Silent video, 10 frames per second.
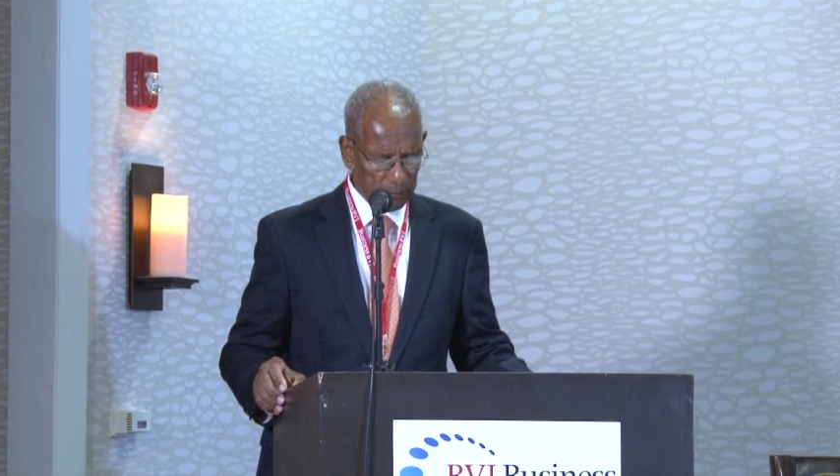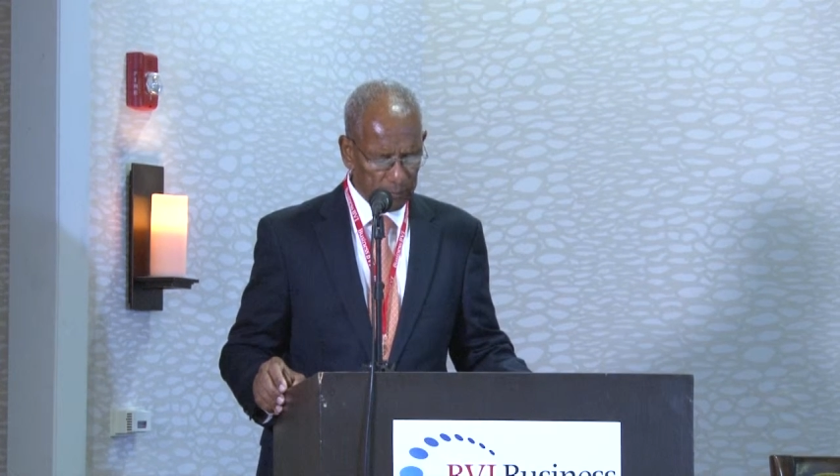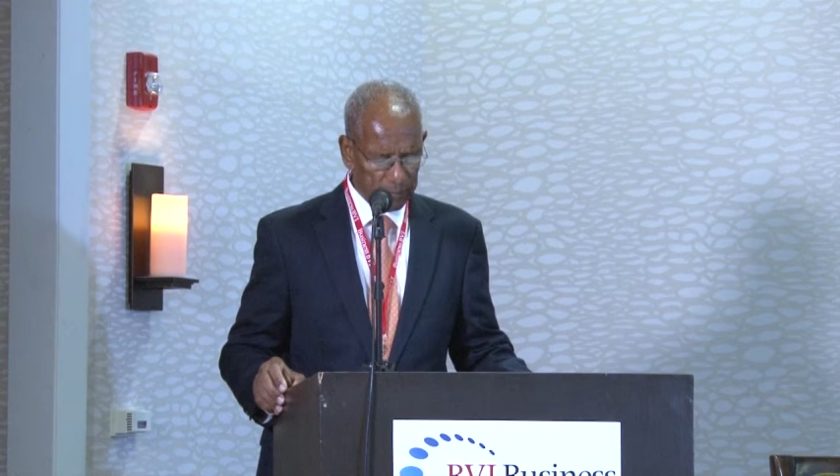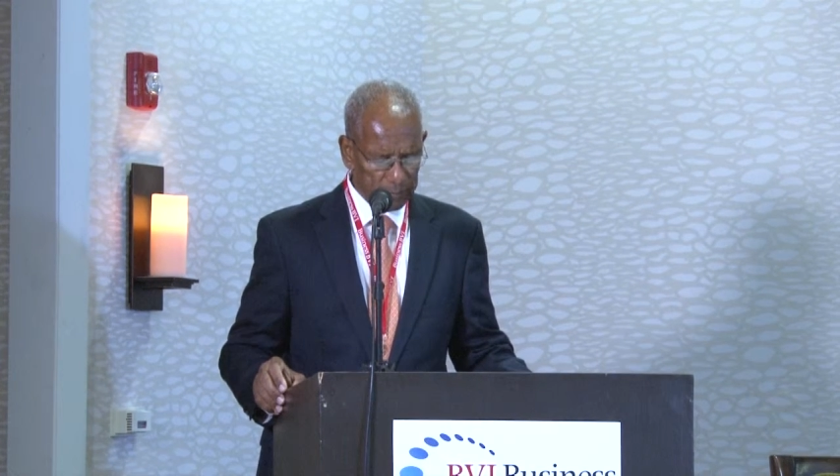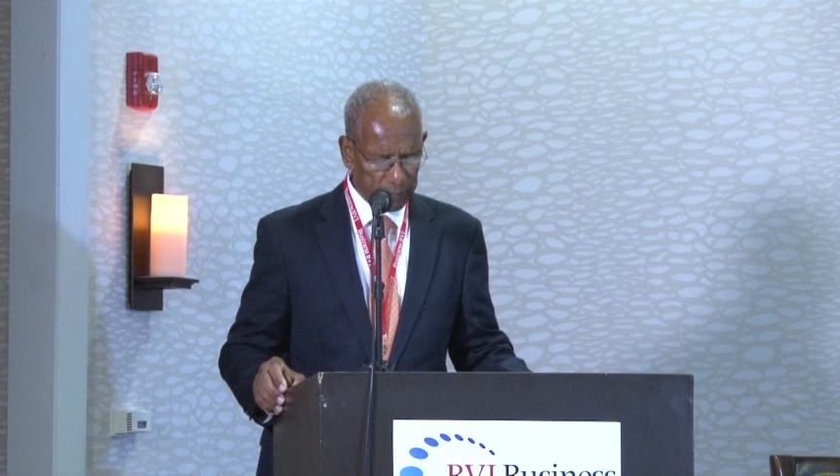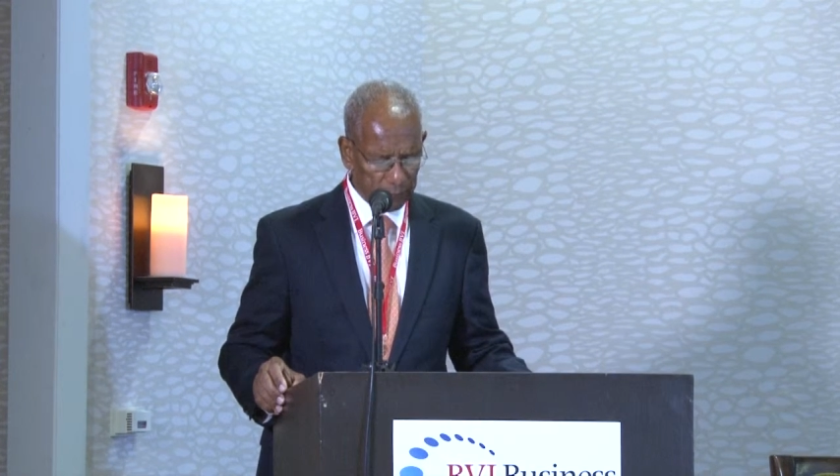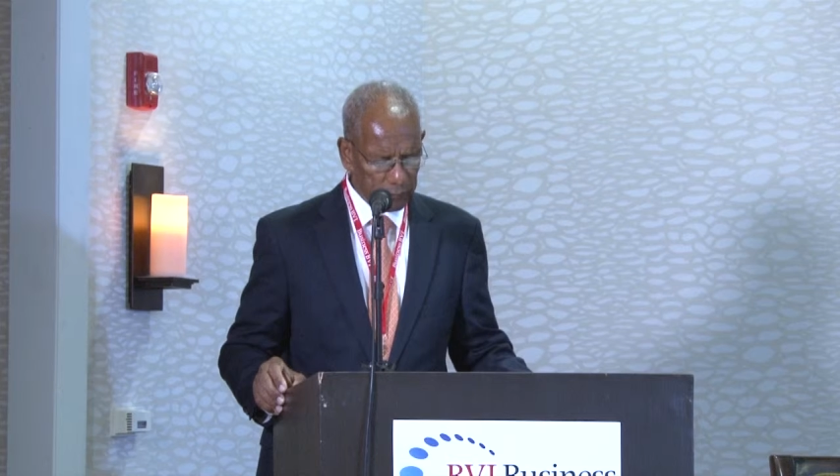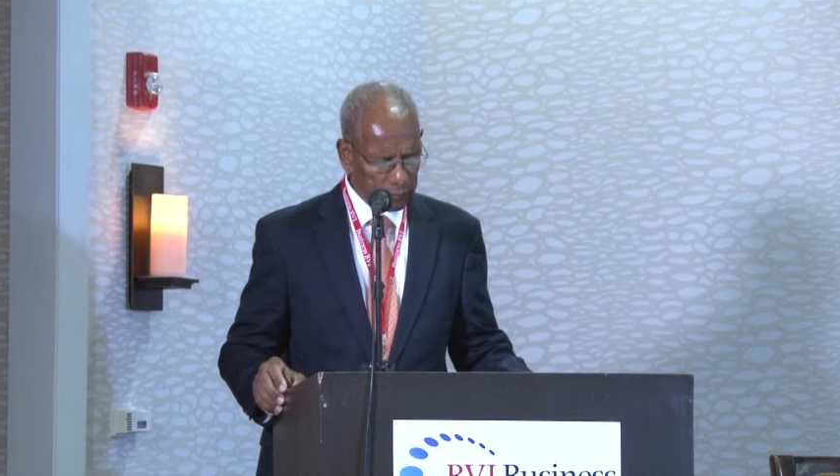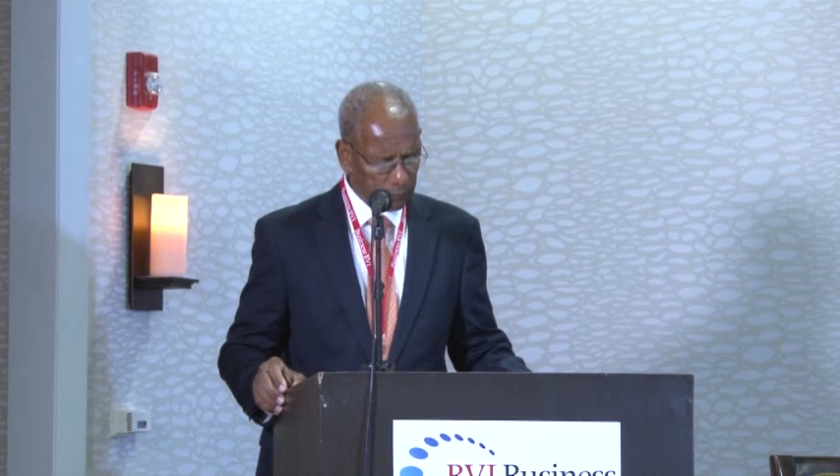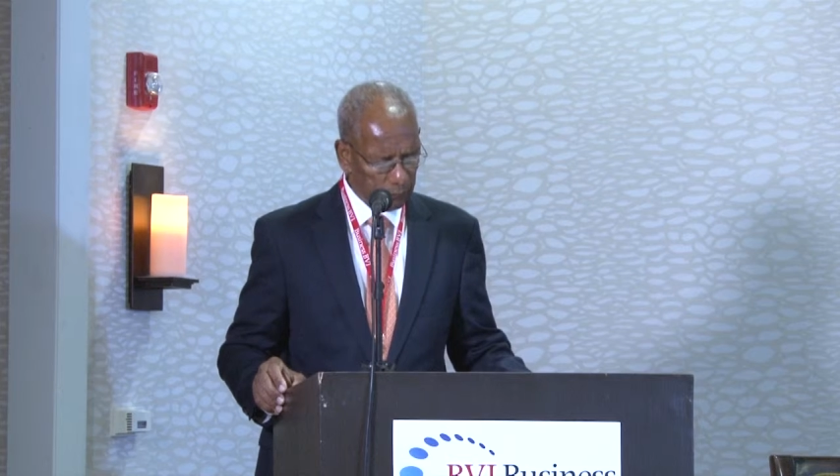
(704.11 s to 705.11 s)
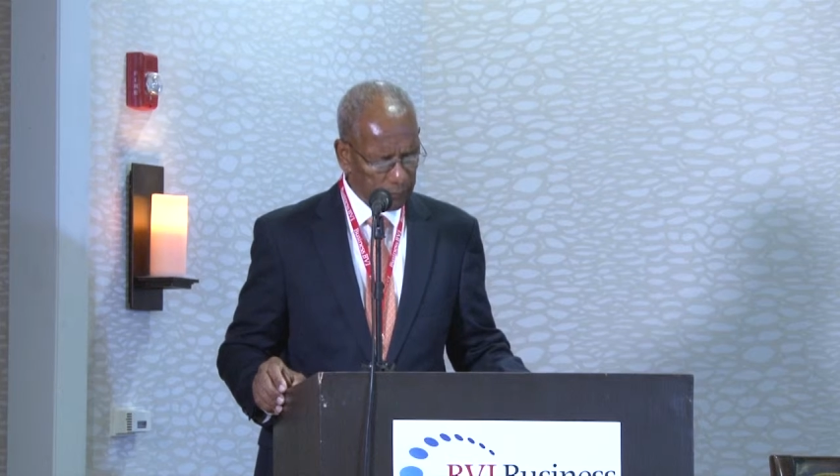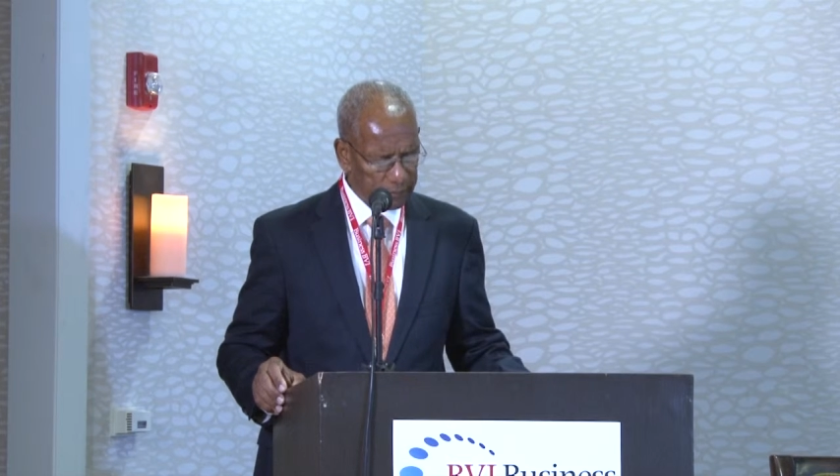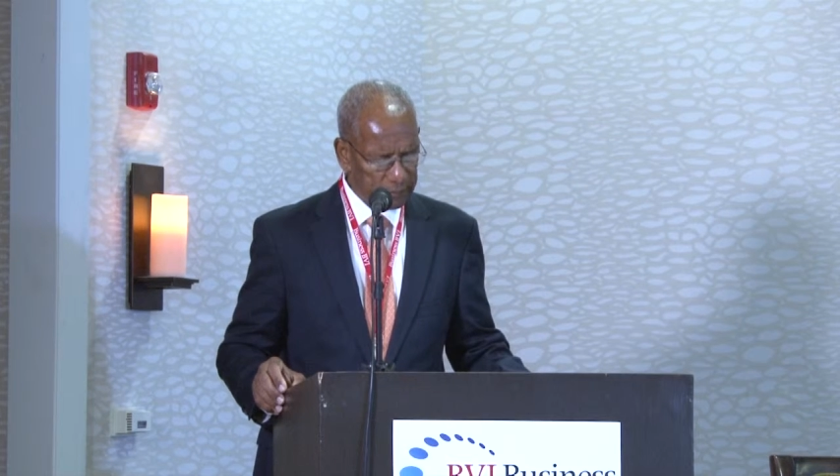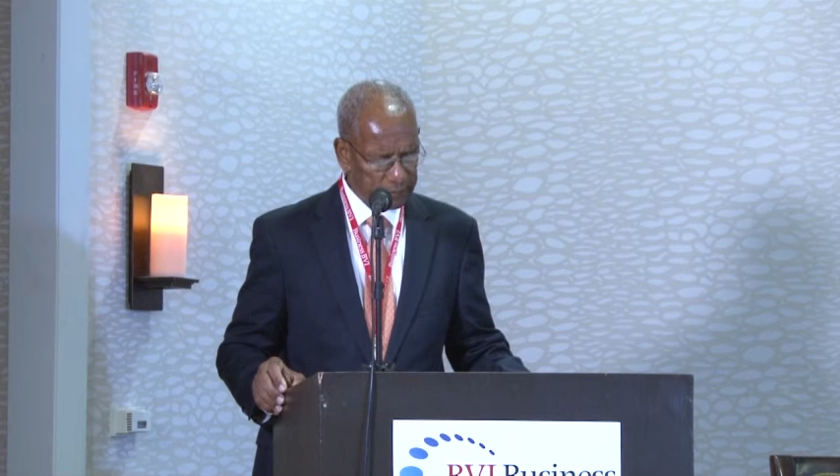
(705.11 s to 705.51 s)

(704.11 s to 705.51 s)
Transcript: by endeavoring to provide a